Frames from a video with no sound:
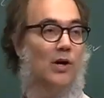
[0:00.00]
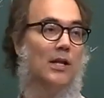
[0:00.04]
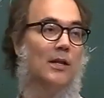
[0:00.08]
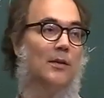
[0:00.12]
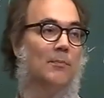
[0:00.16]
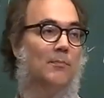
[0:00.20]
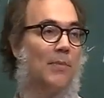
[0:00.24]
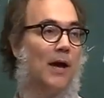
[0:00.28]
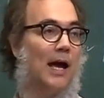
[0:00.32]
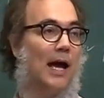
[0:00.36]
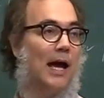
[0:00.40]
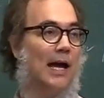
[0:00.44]
than
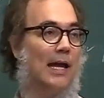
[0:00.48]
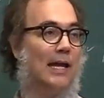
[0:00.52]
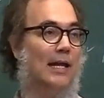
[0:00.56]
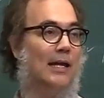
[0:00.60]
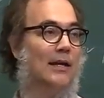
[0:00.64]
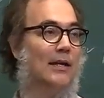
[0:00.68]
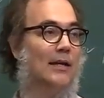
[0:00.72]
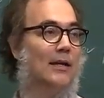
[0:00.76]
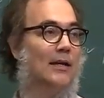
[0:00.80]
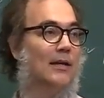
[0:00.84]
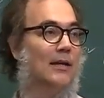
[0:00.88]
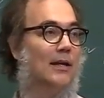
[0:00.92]
pi,
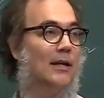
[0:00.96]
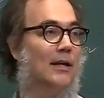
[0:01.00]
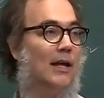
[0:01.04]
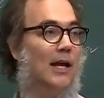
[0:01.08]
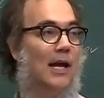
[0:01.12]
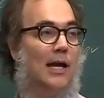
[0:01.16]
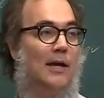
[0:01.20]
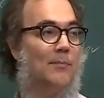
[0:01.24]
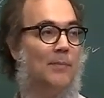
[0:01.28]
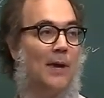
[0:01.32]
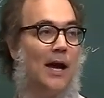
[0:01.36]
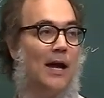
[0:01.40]

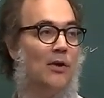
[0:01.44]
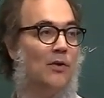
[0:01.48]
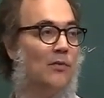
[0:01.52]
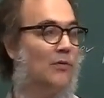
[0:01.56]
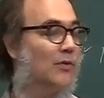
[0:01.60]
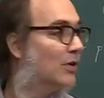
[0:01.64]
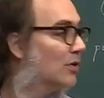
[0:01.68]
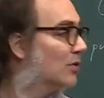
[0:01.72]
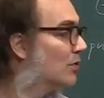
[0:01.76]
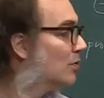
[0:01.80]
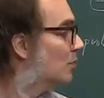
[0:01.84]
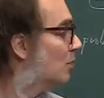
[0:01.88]
pi
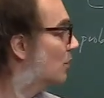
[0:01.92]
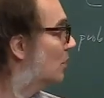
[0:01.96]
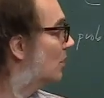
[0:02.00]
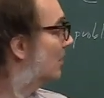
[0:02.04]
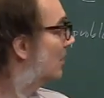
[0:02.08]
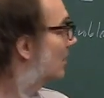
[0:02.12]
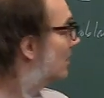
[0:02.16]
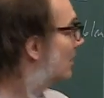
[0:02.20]
over 2.